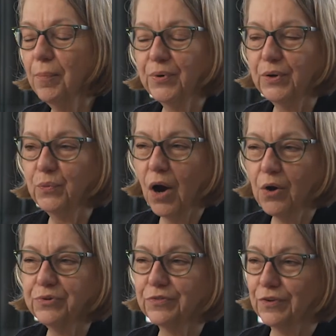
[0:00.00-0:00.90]
Harper and
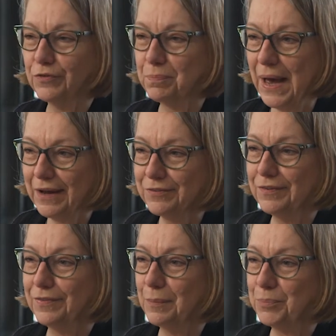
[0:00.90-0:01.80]
Row
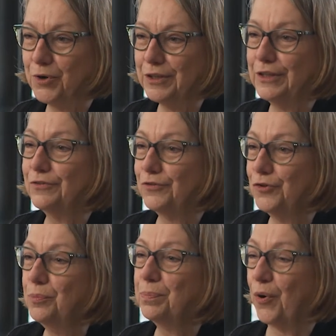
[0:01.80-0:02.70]
suspects that the book is
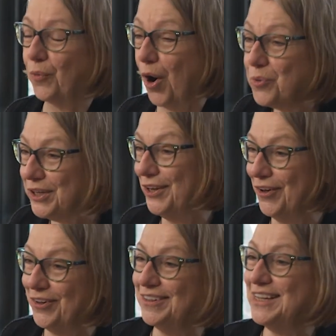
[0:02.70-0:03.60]
too
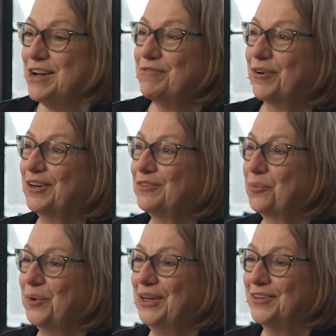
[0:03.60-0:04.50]
parochial for
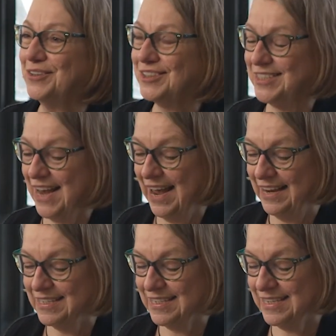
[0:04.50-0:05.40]
its reader's
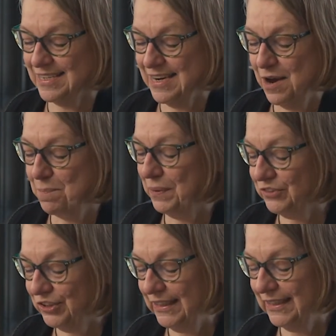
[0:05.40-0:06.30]
taste.
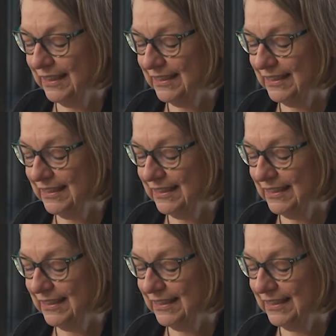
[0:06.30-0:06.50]
But she